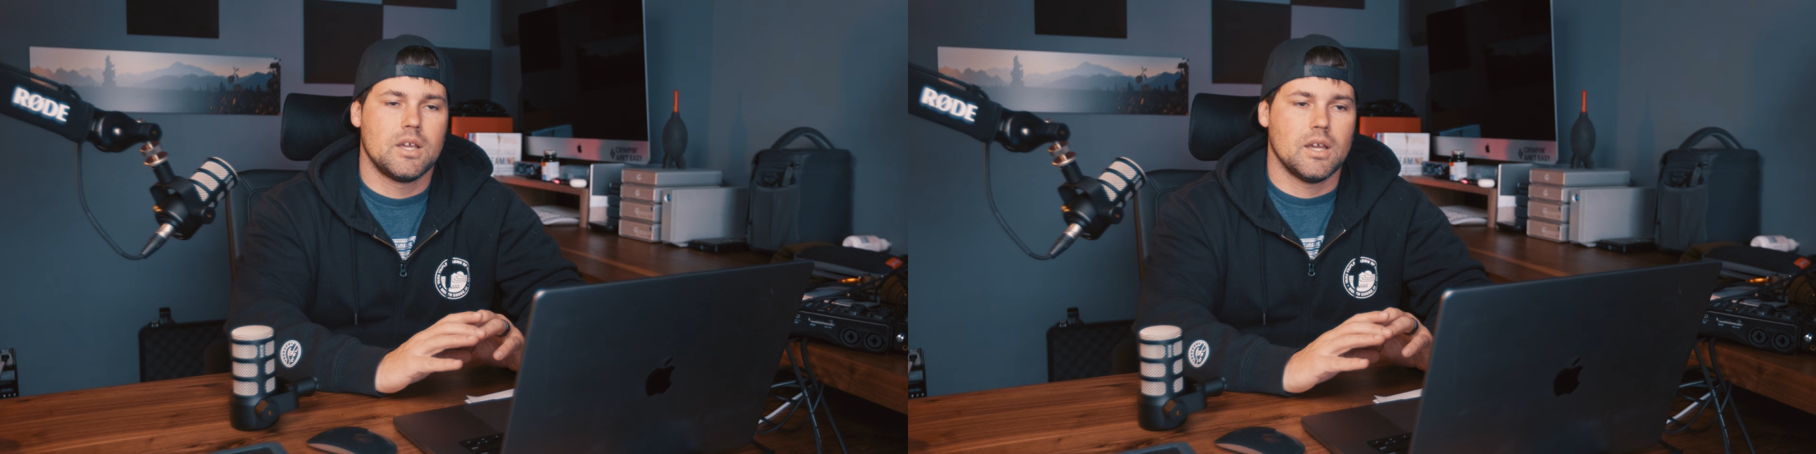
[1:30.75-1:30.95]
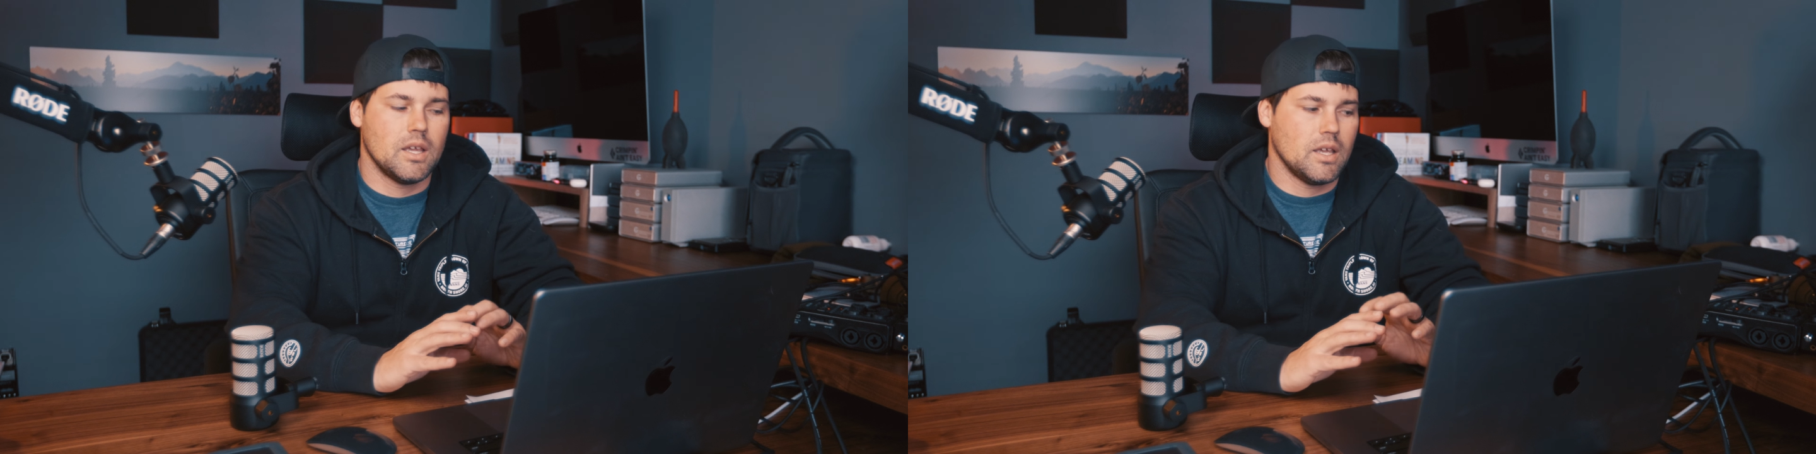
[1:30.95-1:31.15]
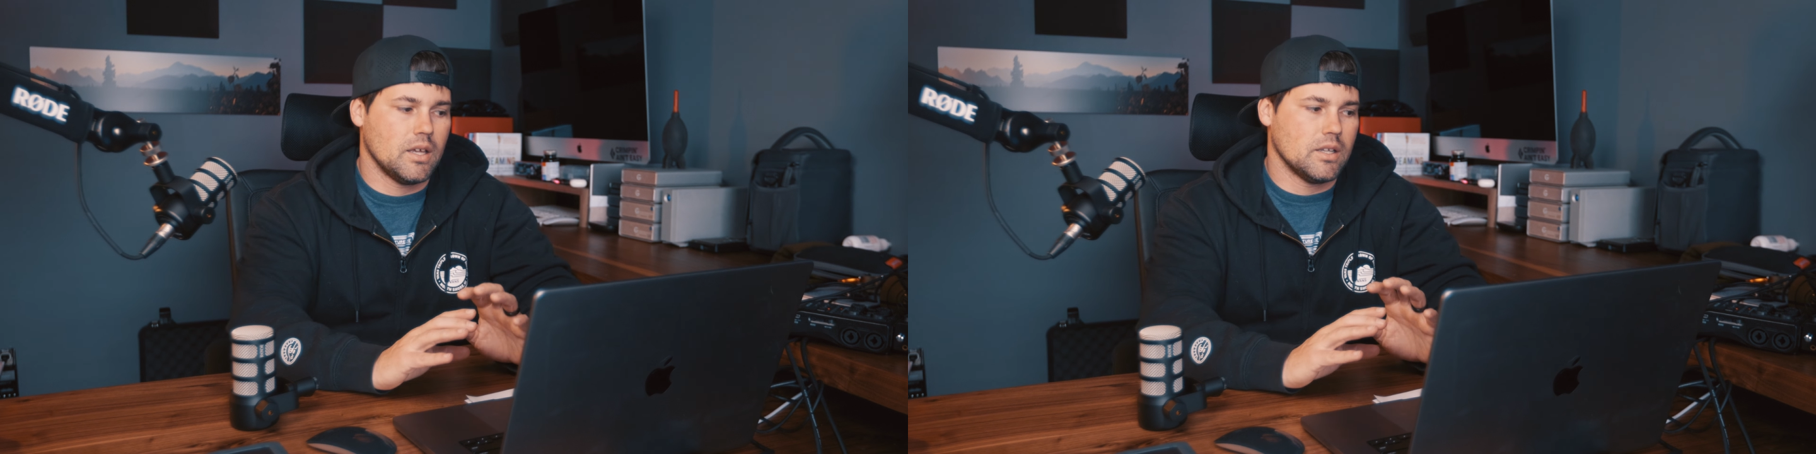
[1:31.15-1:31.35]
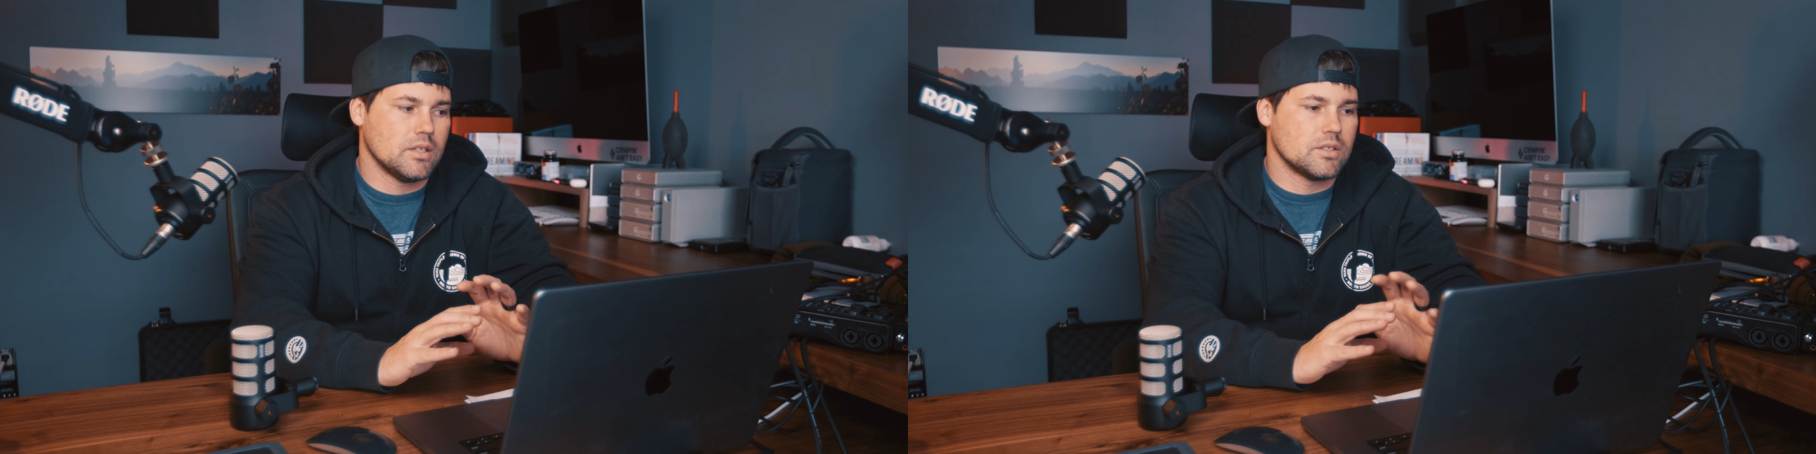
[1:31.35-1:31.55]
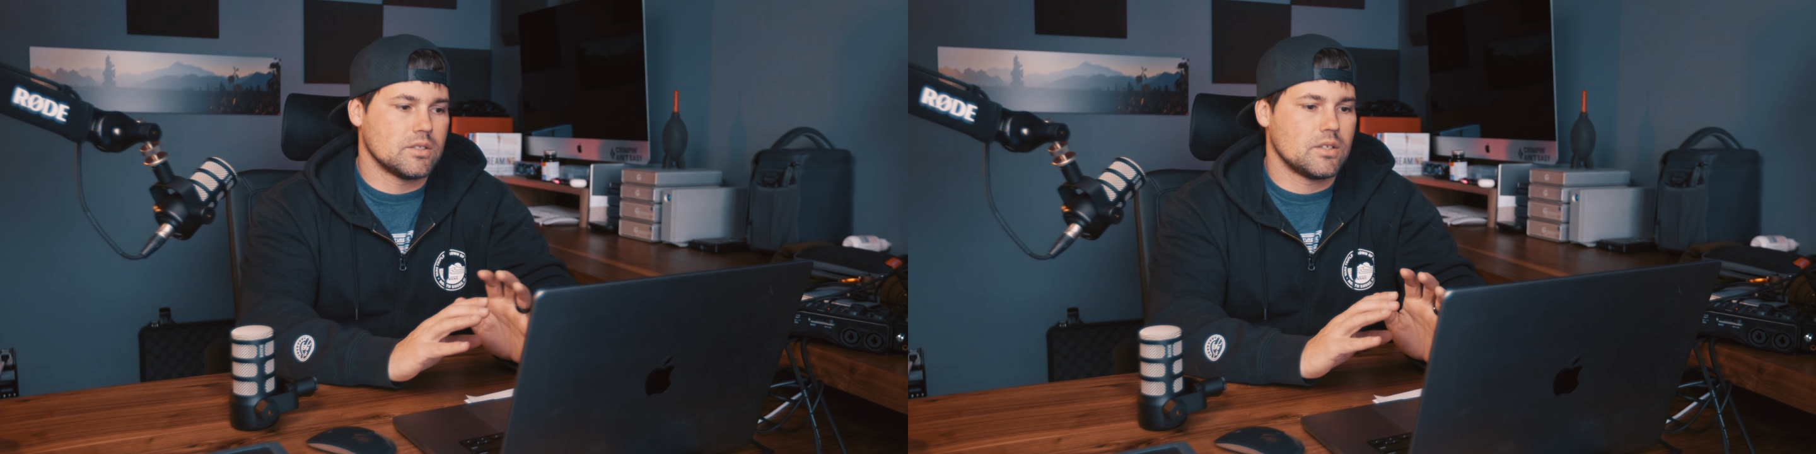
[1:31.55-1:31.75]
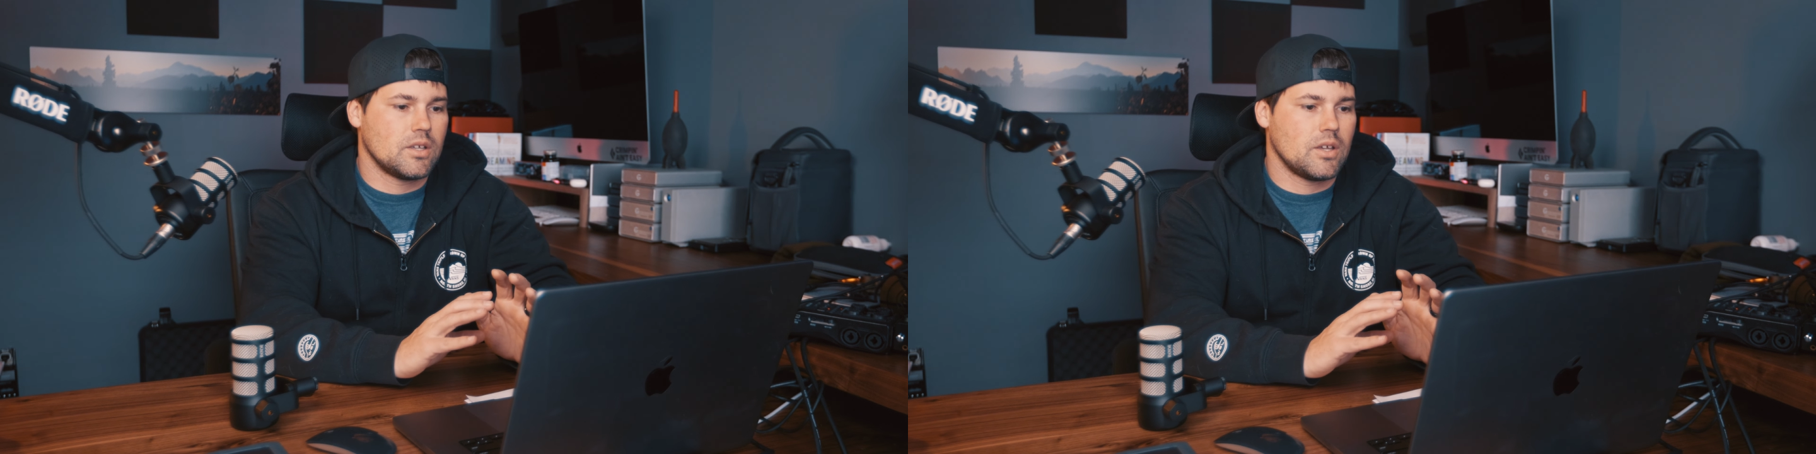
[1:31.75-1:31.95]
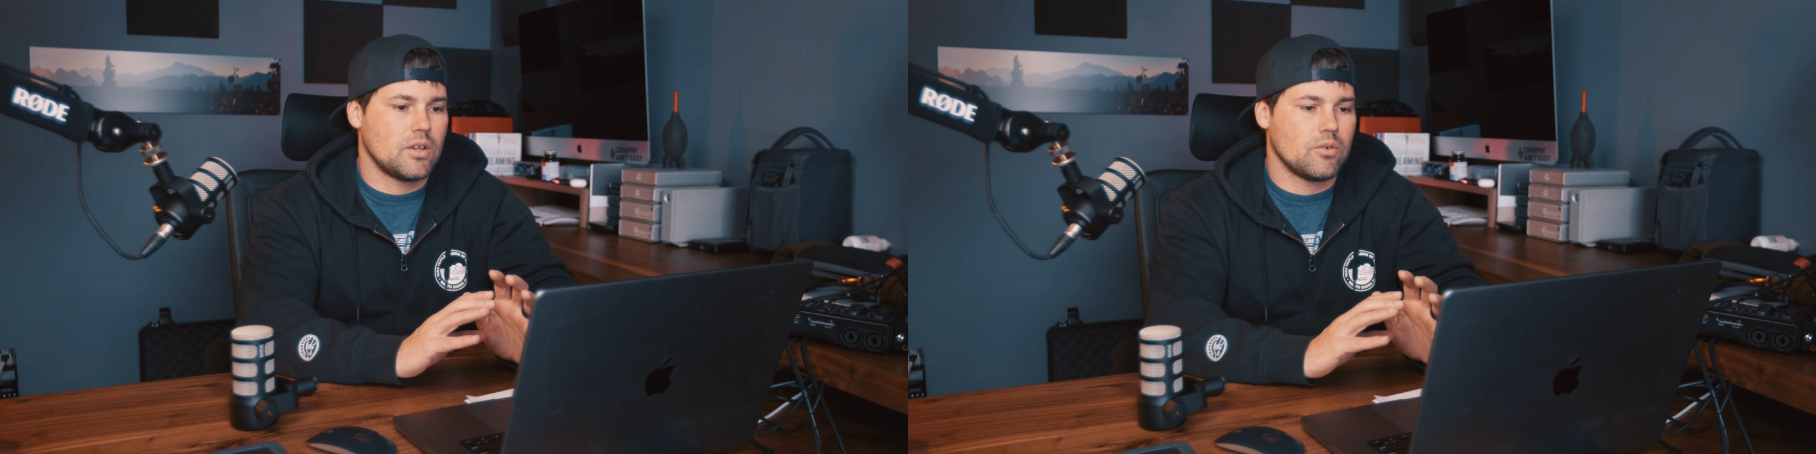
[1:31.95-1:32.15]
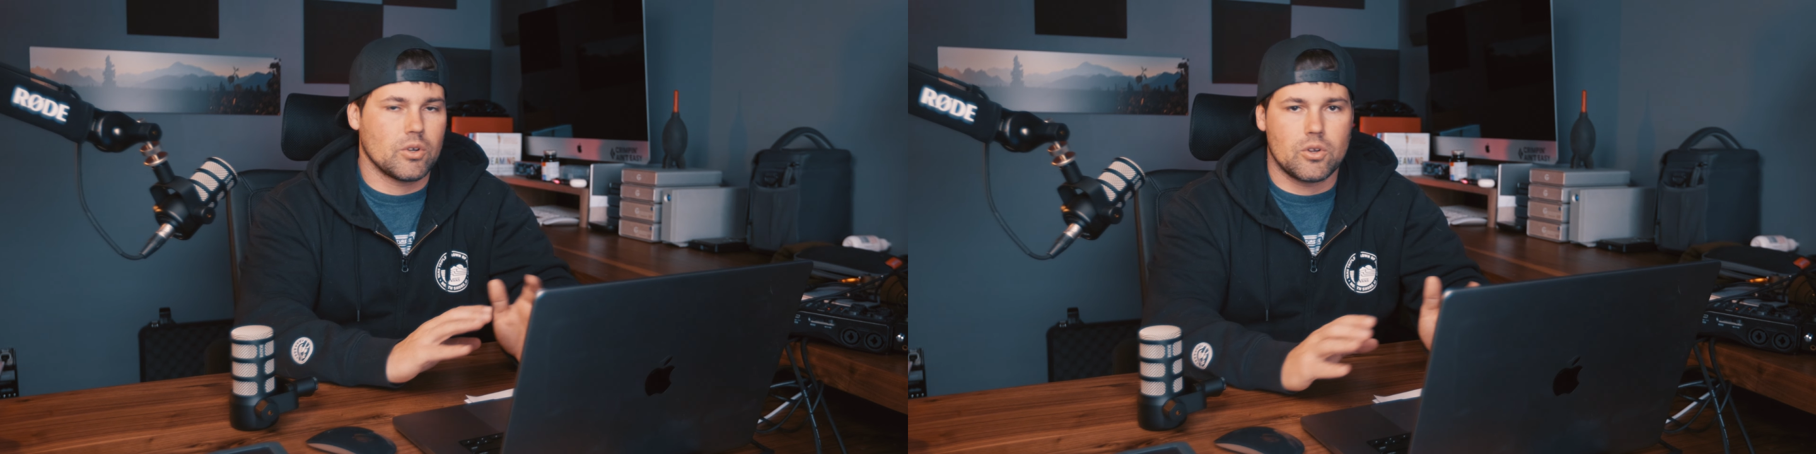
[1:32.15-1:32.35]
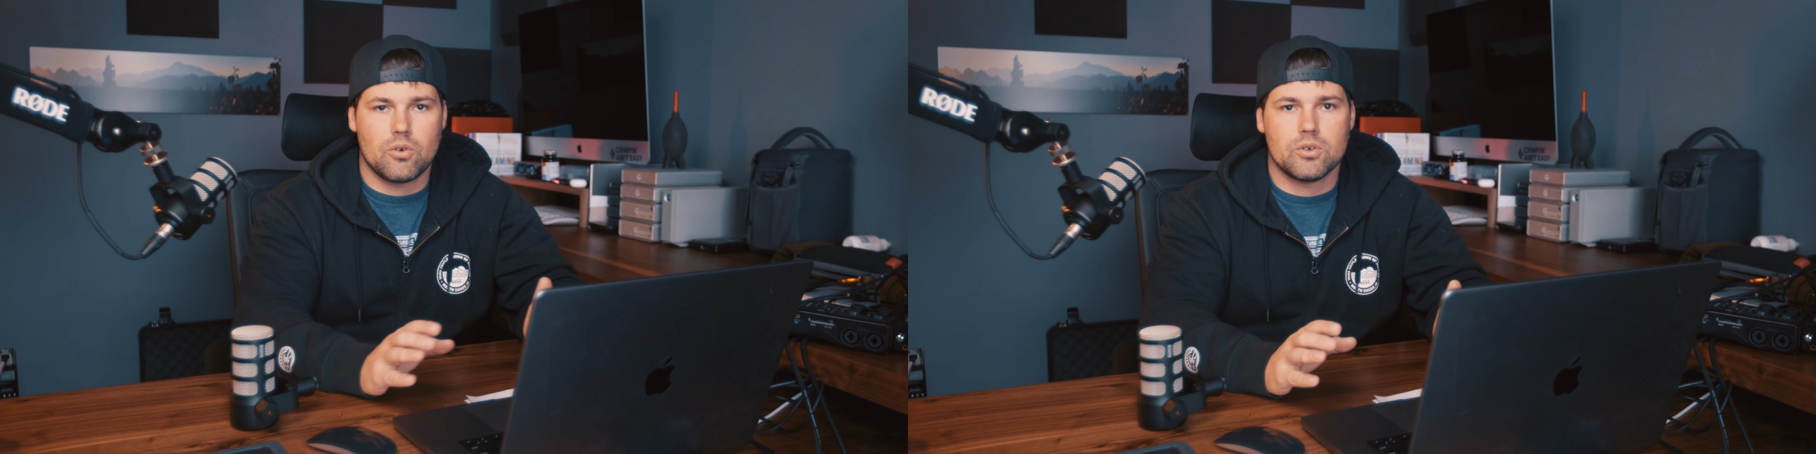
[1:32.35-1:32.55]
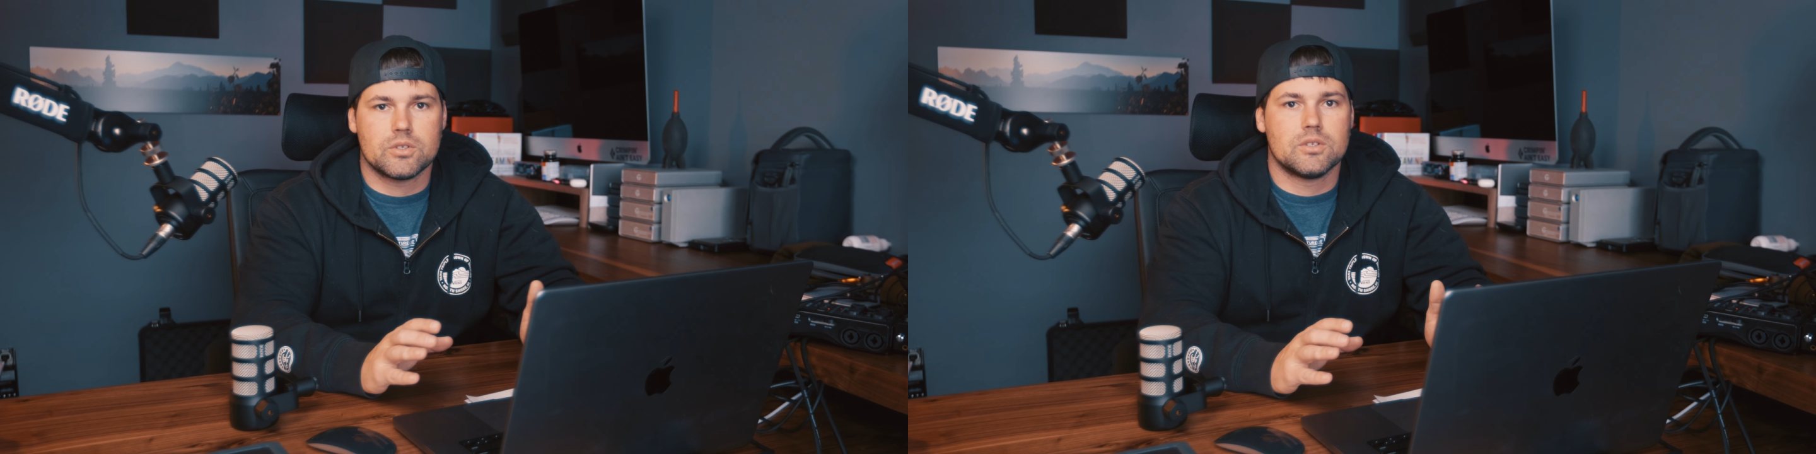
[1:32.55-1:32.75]
and
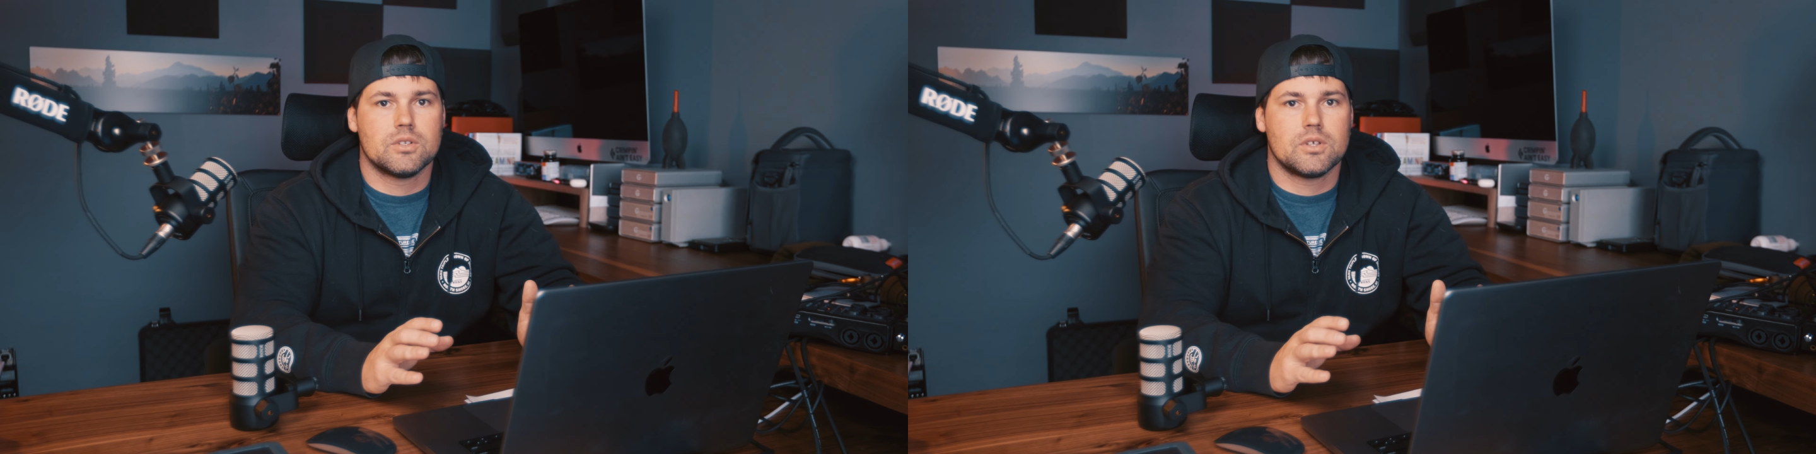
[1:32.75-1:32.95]
record